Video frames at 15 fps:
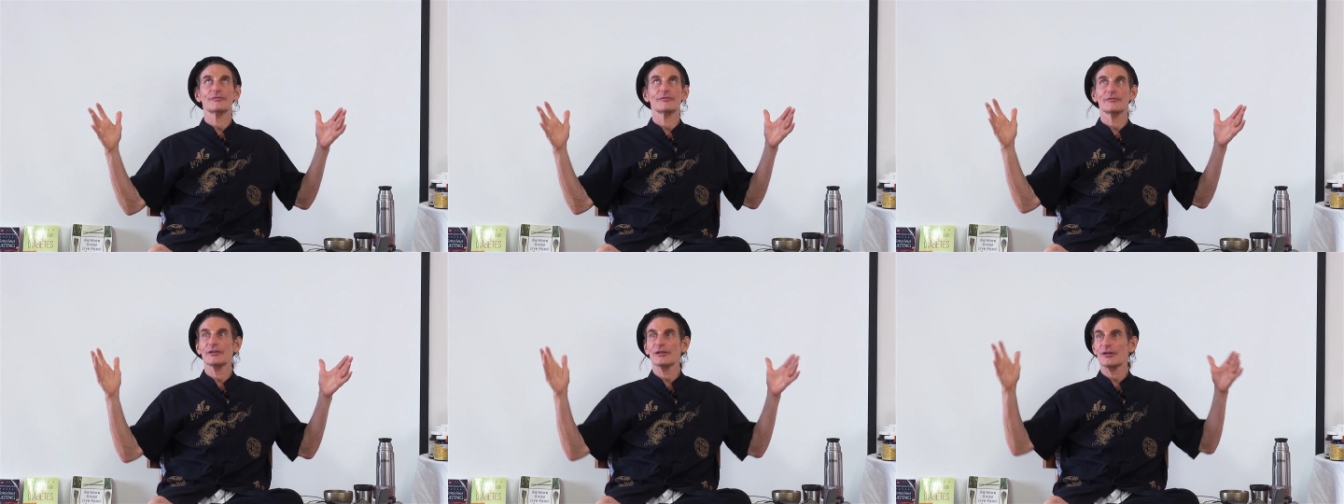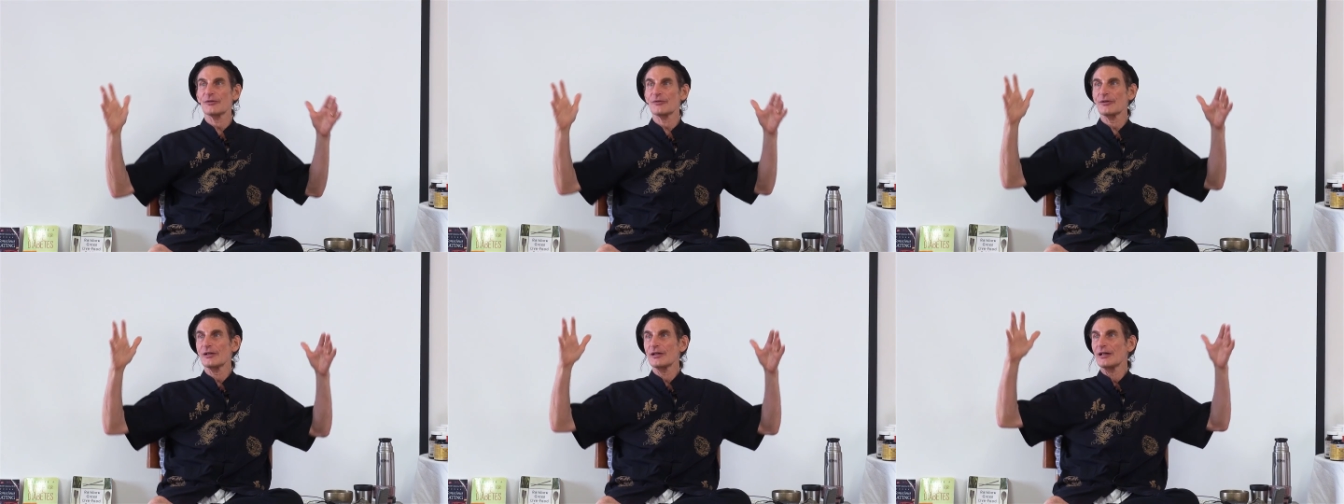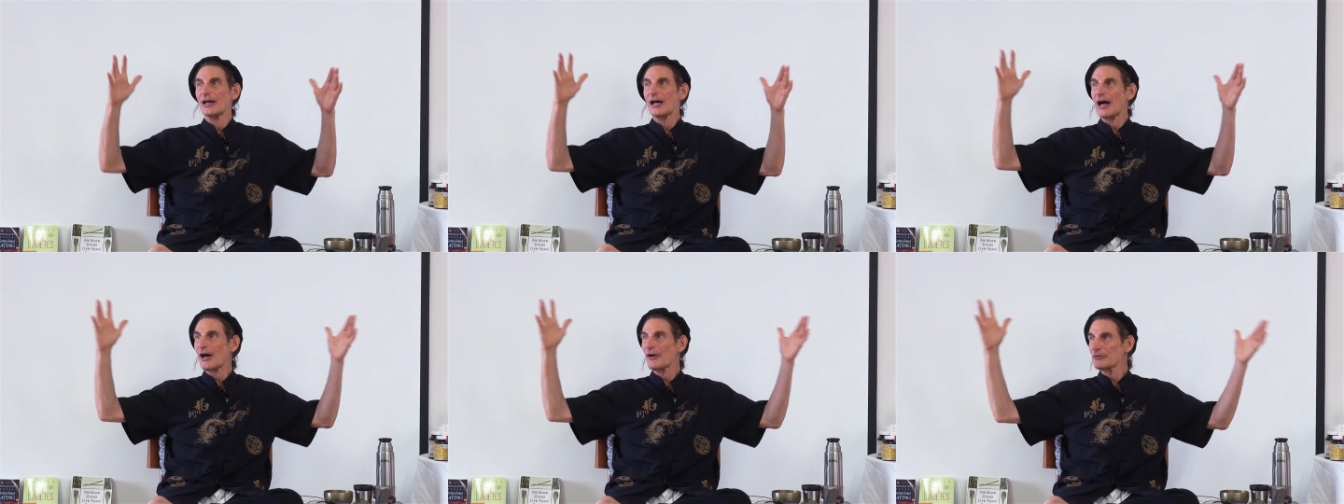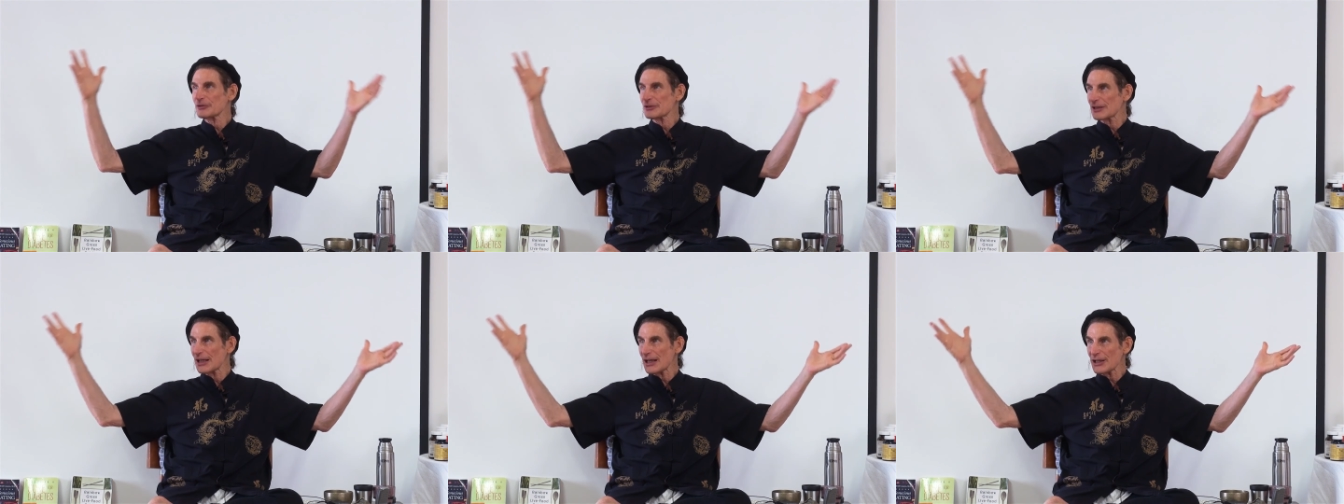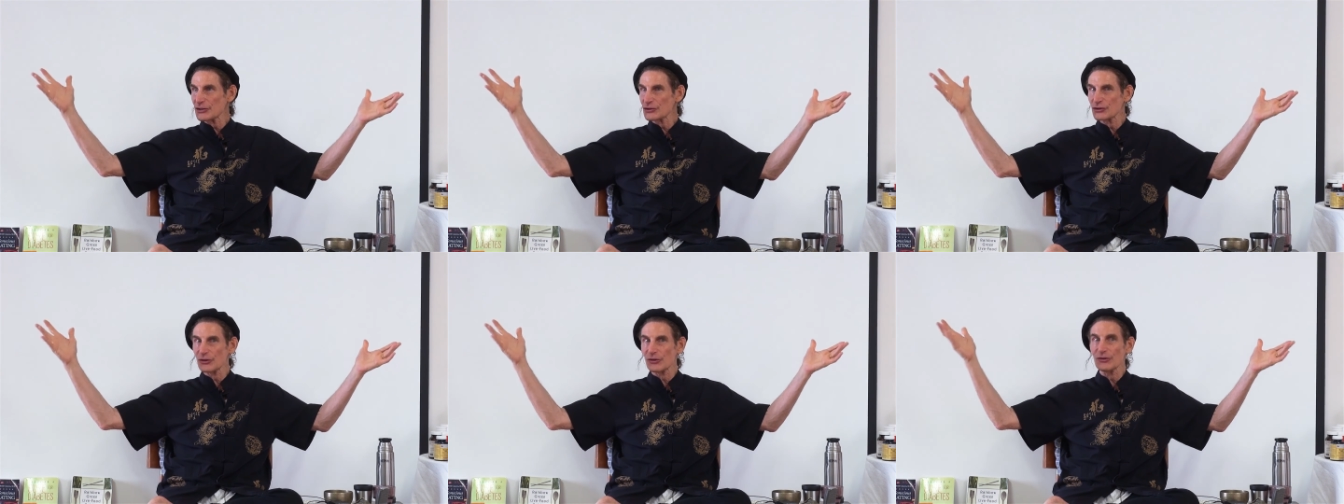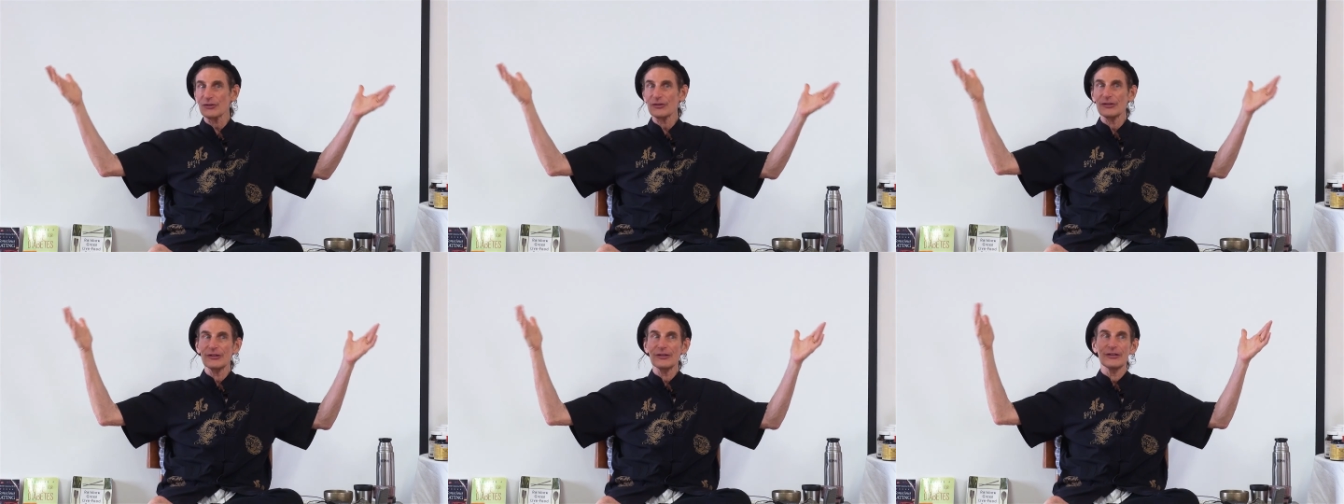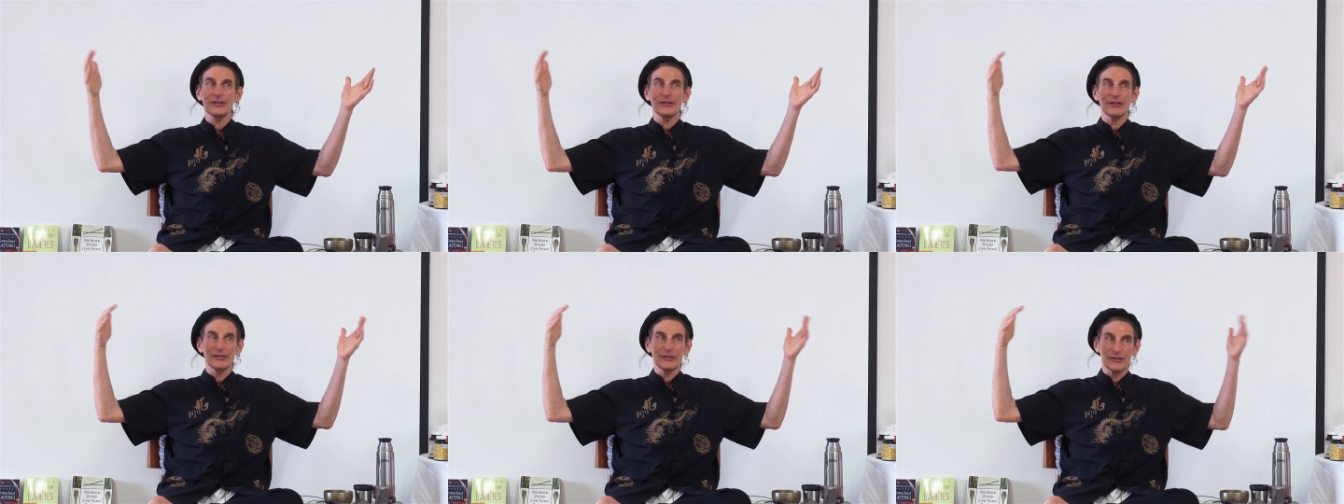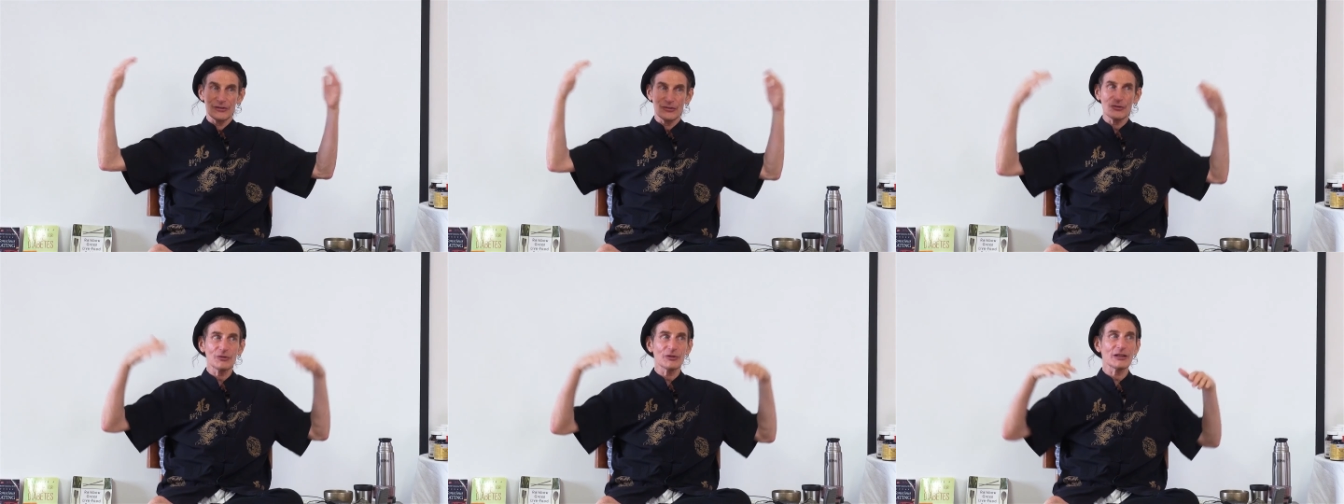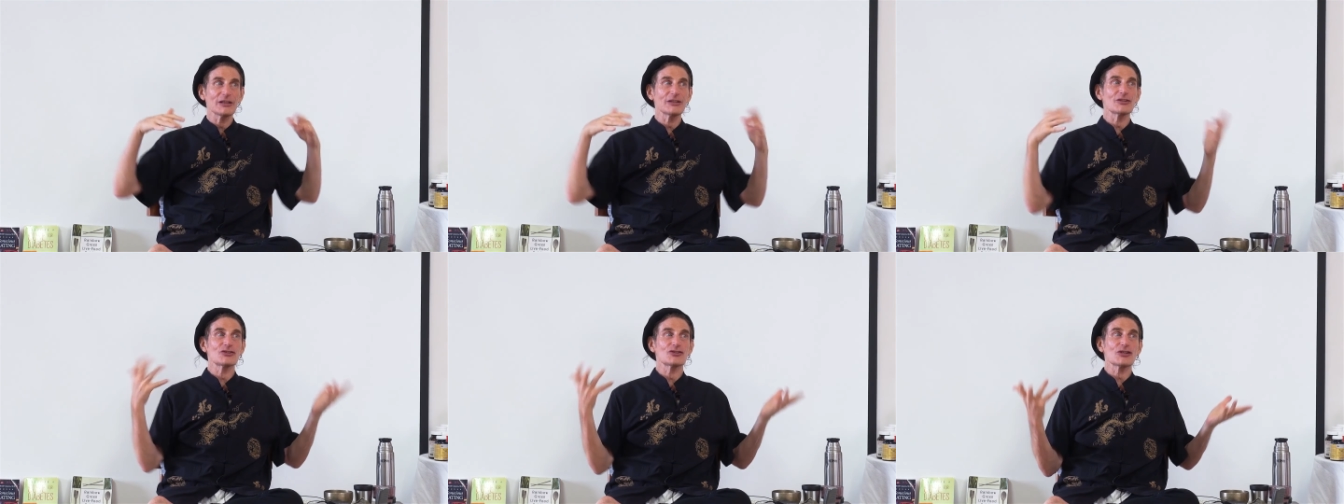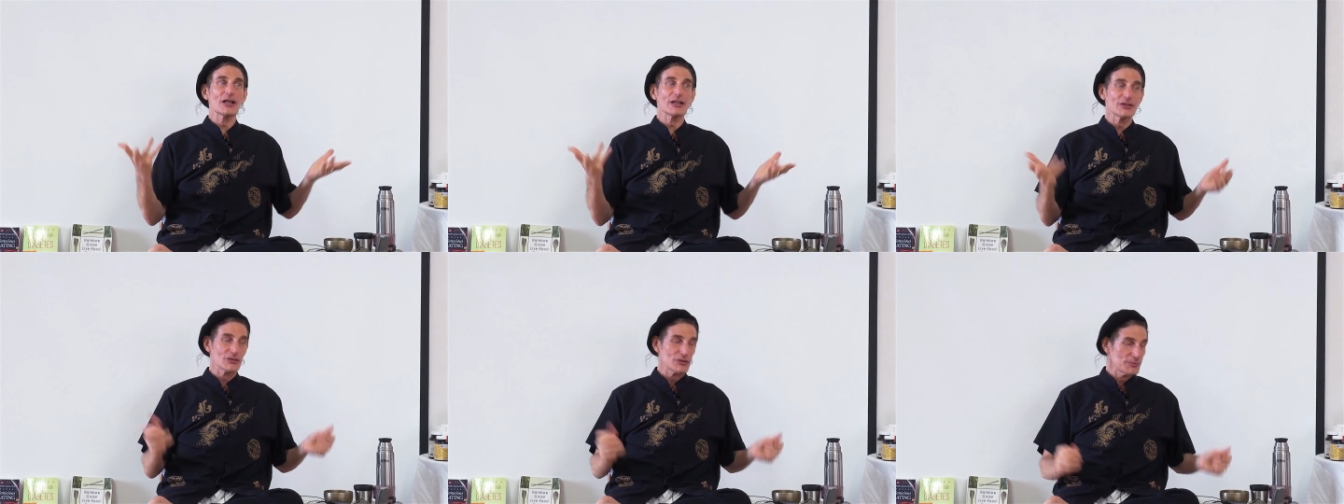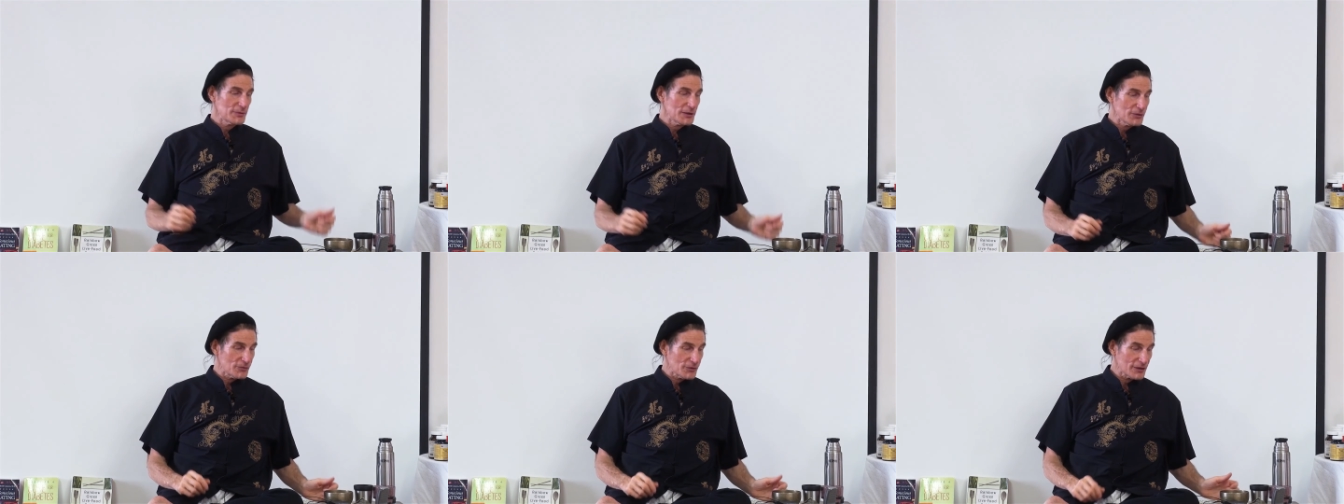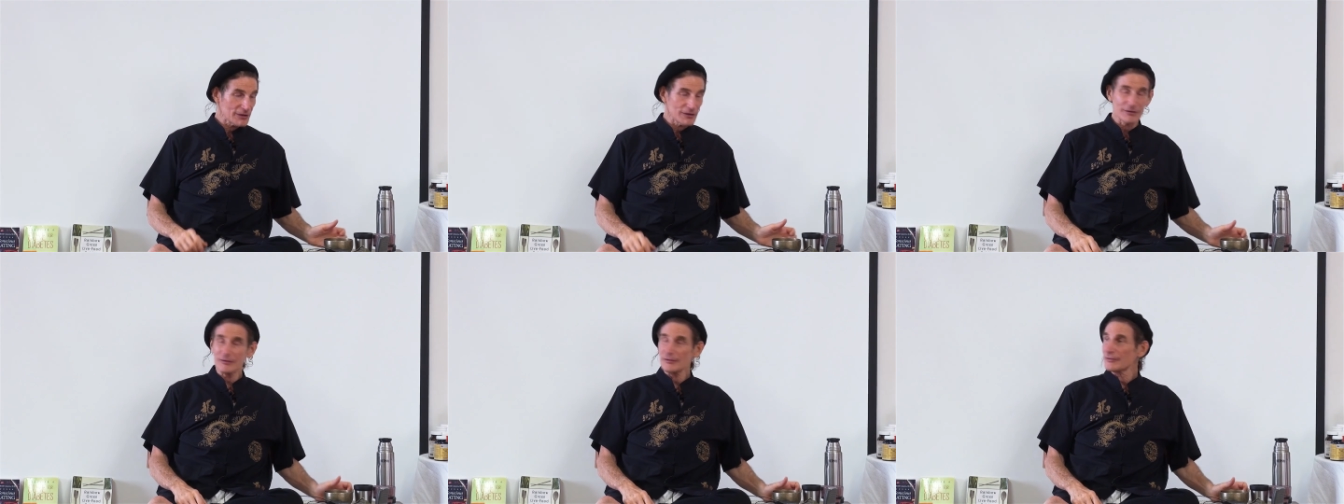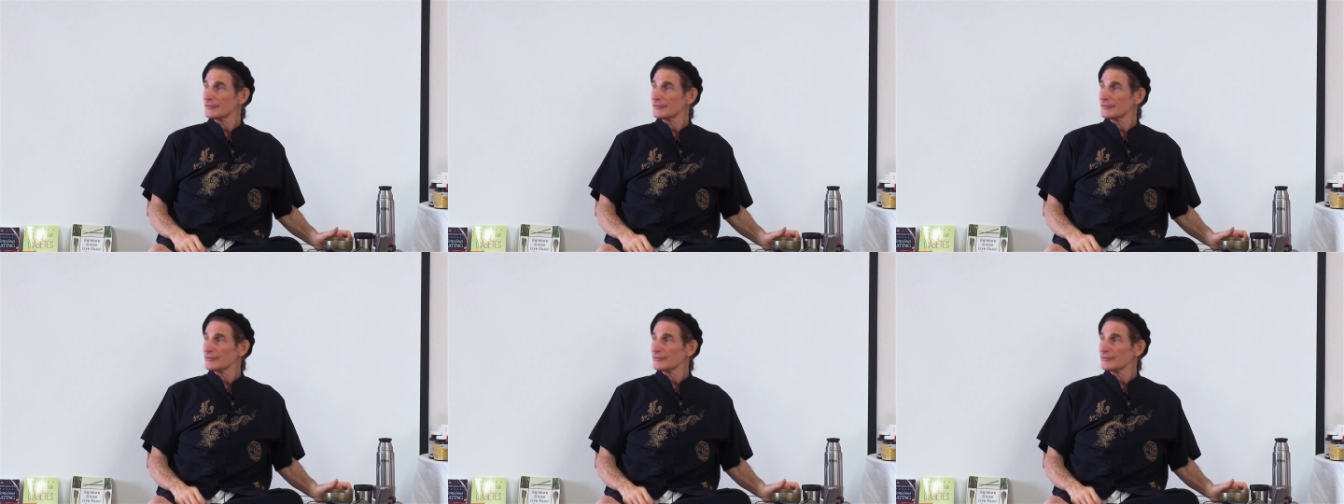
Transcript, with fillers: you know, out in nature, you do need to check your spring water.